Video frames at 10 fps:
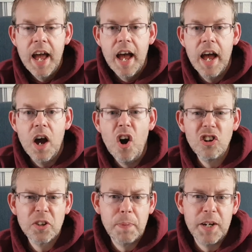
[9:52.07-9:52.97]
uh,
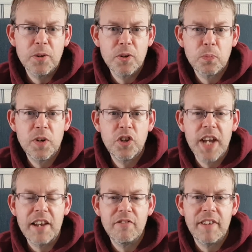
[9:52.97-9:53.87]
hospitals were
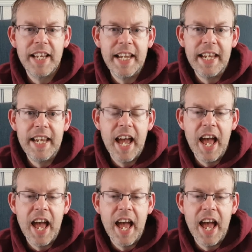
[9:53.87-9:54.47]
generally